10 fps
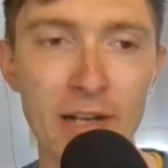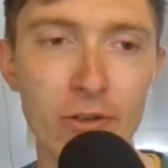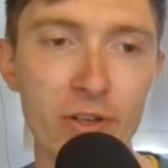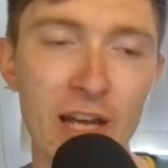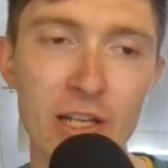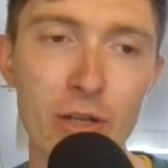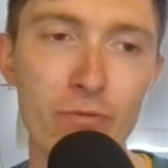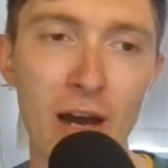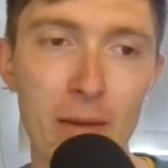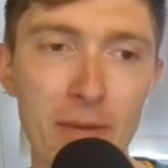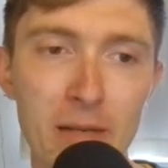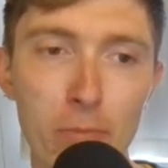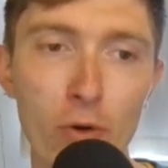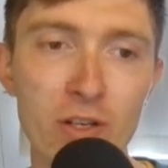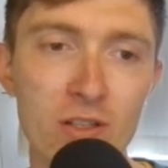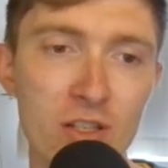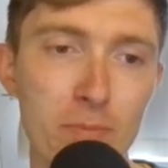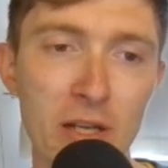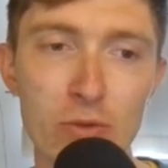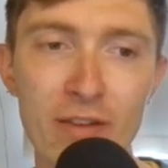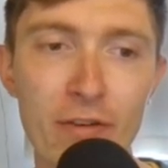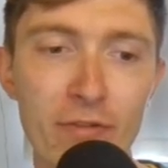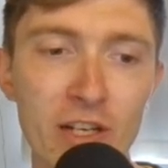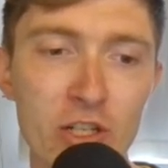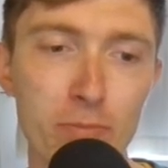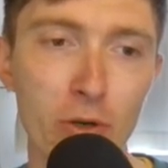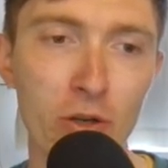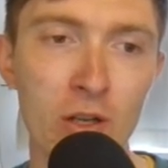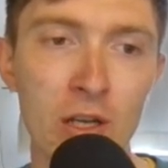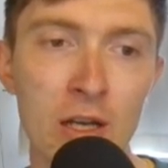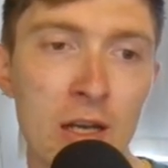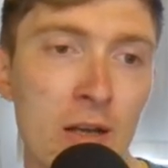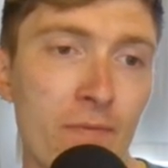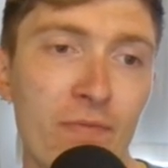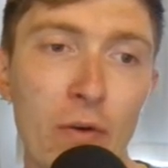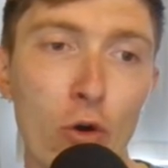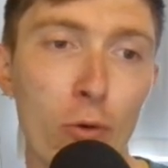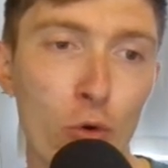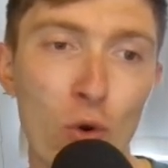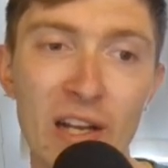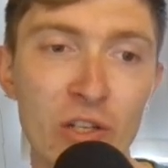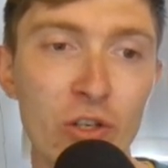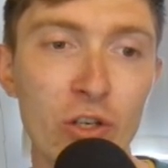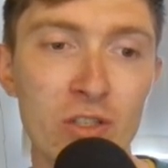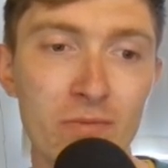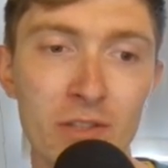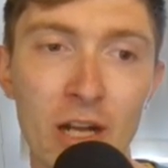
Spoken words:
not net you that many points, depends where they finish, but they're all quite good.